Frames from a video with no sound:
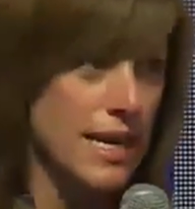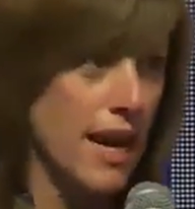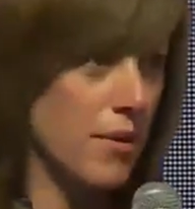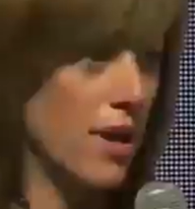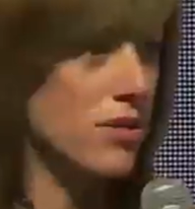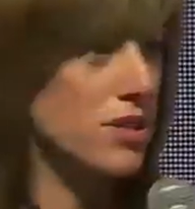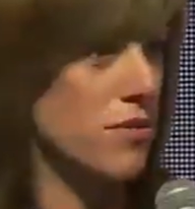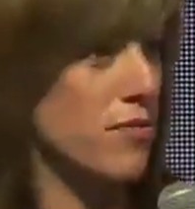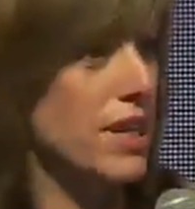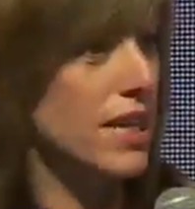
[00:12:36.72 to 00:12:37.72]
And what I also
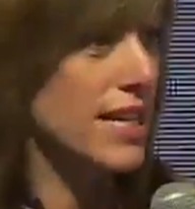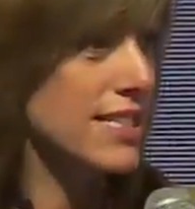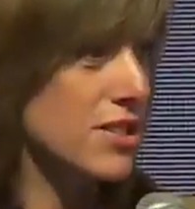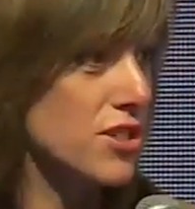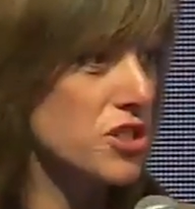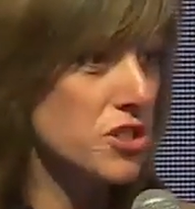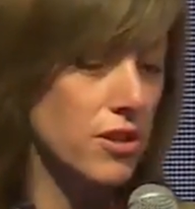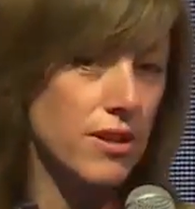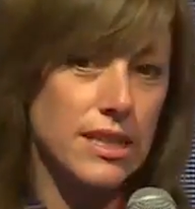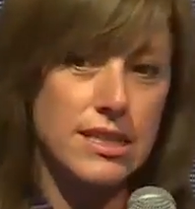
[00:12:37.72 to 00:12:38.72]
realized is that
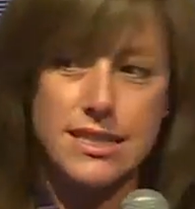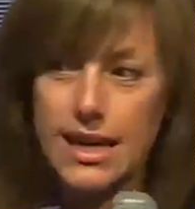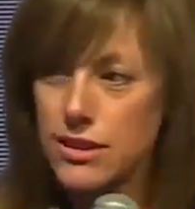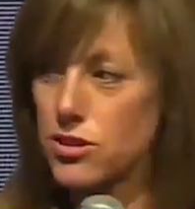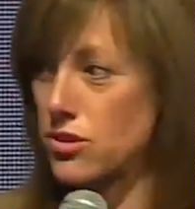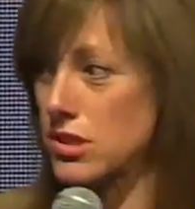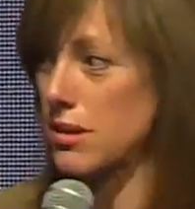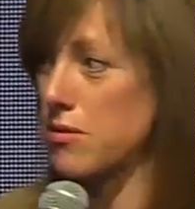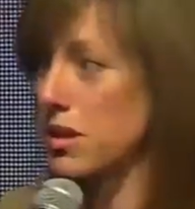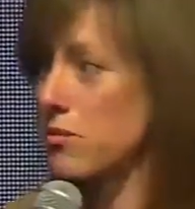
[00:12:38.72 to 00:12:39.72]
students get to do
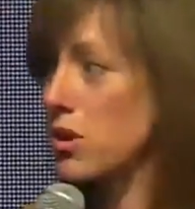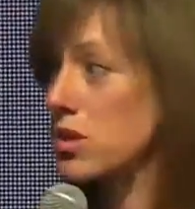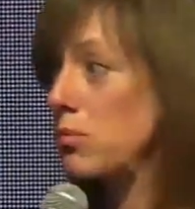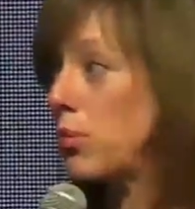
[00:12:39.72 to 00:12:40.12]
some of the most